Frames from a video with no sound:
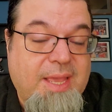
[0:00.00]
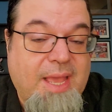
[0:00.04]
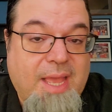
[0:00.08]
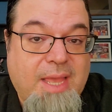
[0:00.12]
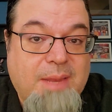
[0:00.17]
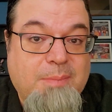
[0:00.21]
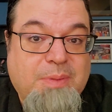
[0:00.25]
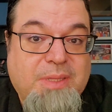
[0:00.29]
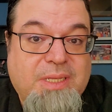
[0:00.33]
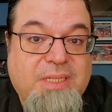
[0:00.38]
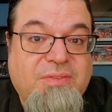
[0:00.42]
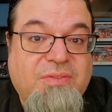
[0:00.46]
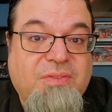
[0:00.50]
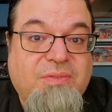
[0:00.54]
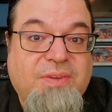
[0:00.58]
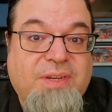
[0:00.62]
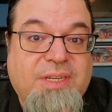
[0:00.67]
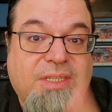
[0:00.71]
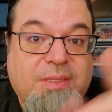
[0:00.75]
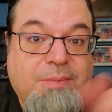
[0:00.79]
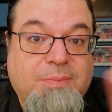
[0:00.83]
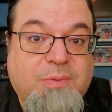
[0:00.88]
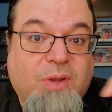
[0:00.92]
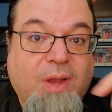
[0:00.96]
And please feel free to
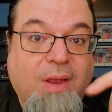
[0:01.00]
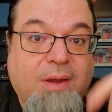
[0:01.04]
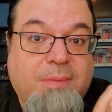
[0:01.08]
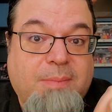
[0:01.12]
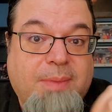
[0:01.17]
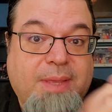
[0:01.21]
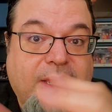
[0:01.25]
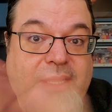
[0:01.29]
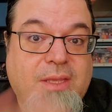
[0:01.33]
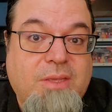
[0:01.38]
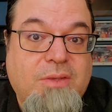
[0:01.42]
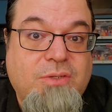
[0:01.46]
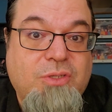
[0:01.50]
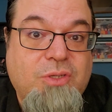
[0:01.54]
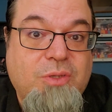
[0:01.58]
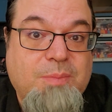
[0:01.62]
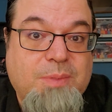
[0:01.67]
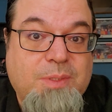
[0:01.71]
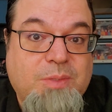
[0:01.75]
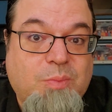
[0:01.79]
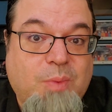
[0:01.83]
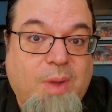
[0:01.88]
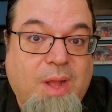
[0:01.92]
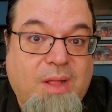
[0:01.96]
subscribe to me at YouTube
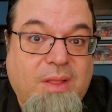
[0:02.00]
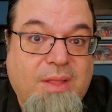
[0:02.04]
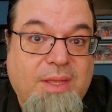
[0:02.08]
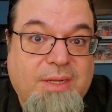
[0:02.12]
as well.